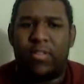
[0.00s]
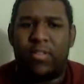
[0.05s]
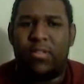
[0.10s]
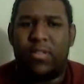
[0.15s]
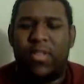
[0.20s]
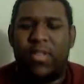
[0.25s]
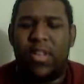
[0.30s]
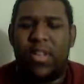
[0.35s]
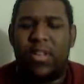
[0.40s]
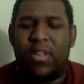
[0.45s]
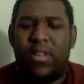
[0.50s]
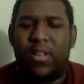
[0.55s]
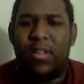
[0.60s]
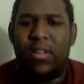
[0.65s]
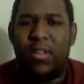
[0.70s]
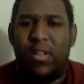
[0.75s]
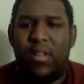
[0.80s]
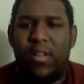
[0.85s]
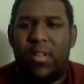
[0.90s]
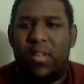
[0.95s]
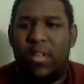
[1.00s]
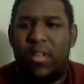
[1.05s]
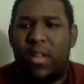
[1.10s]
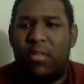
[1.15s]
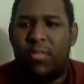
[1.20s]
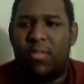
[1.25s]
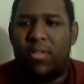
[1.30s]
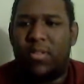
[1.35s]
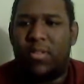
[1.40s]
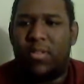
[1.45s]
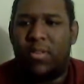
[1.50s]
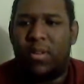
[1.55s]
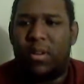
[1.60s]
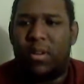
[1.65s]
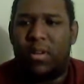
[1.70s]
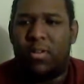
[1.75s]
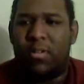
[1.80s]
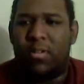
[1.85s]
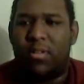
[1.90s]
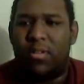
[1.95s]
So it's not what you
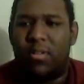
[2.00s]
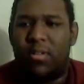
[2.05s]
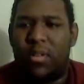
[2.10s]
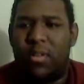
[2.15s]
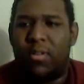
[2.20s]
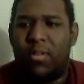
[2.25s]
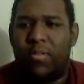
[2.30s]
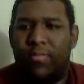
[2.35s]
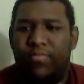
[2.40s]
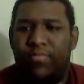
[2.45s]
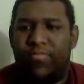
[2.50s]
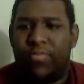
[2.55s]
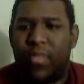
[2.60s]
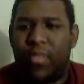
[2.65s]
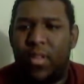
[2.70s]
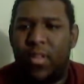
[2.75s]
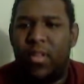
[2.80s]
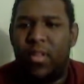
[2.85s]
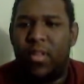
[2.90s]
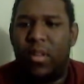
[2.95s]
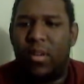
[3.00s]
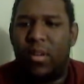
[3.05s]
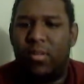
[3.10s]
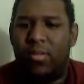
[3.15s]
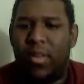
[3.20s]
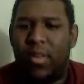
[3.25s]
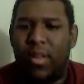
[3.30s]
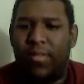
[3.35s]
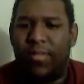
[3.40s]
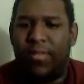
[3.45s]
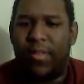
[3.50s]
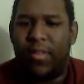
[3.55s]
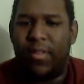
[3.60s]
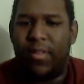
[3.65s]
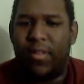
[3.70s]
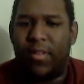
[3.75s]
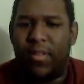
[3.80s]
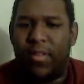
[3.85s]
call, nothing.